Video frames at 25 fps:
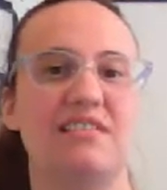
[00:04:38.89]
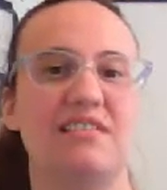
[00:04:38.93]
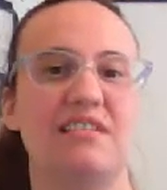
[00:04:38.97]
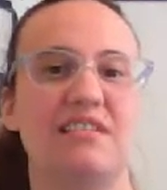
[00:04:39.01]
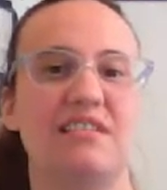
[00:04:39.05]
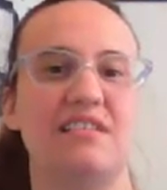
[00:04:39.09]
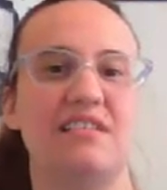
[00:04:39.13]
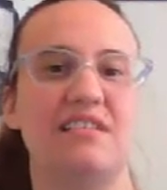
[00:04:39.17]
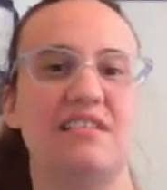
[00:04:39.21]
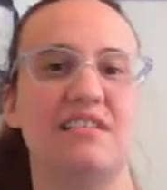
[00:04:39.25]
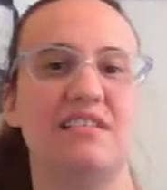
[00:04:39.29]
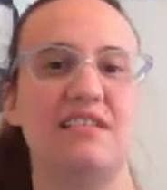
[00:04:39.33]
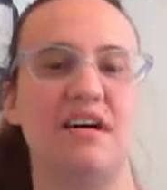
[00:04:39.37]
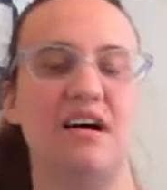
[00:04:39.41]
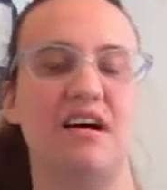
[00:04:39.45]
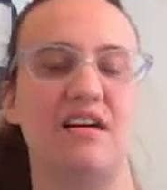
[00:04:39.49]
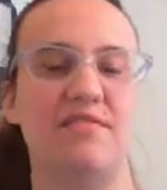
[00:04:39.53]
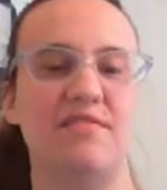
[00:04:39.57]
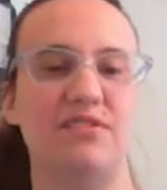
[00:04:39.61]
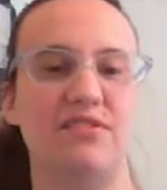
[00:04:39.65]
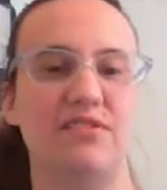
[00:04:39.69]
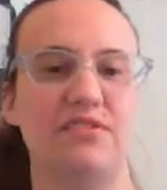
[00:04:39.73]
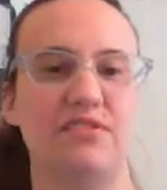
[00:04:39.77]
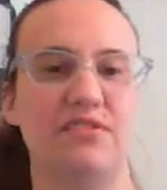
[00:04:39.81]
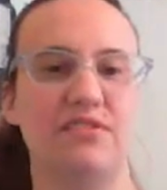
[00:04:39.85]
that
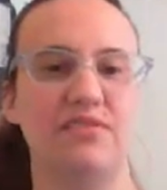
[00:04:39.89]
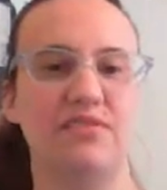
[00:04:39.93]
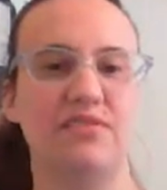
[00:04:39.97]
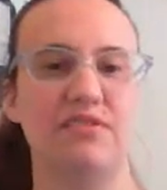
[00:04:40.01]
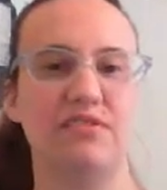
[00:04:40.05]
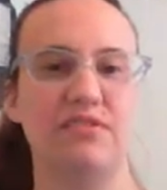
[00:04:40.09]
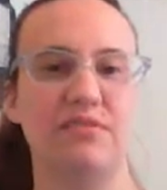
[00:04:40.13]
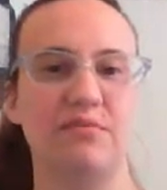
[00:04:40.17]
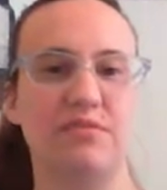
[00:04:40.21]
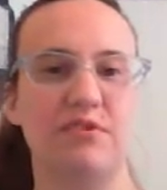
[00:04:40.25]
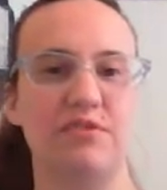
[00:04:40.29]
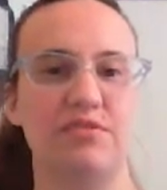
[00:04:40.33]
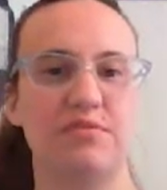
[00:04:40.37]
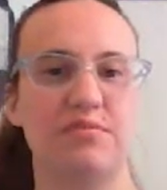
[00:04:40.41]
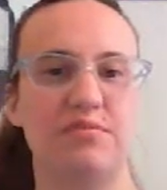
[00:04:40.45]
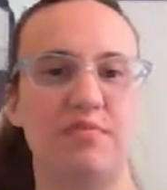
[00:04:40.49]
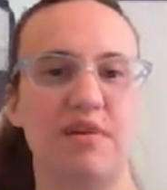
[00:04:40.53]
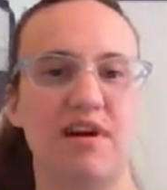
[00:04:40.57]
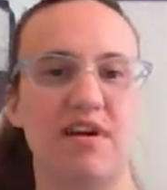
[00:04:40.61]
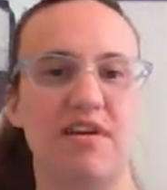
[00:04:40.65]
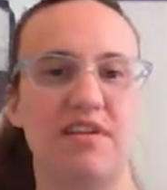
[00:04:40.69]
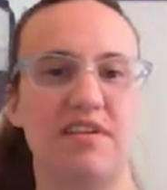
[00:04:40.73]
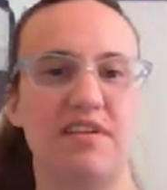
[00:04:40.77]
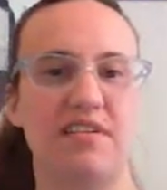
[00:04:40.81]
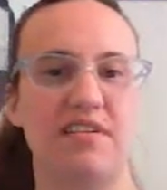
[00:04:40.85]
novels, for the most
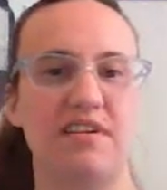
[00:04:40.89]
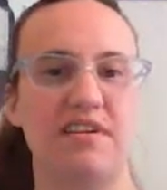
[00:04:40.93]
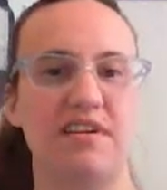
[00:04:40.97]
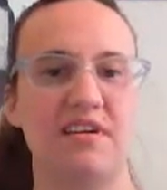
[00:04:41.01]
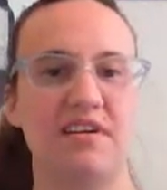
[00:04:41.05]
part,